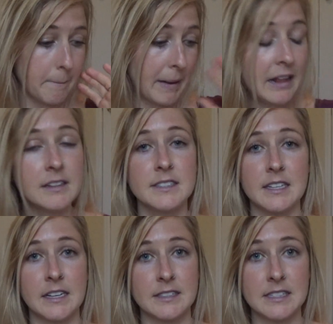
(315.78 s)

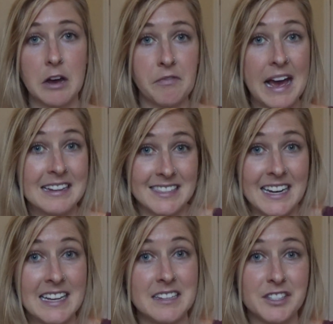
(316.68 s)
balancing itself as it
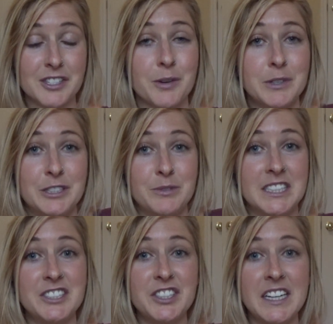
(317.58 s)
is. So when you
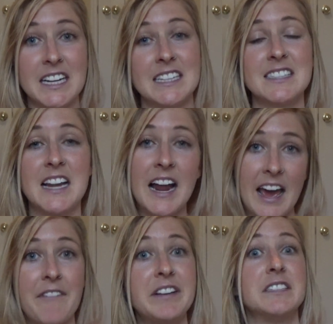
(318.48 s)
ditch it and it's not
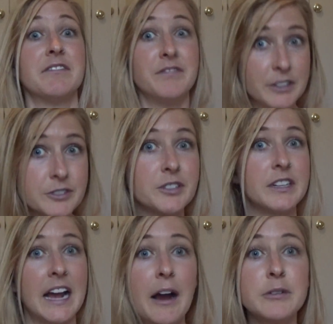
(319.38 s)
having to filter
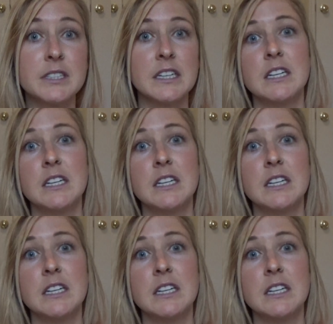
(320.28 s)
it out,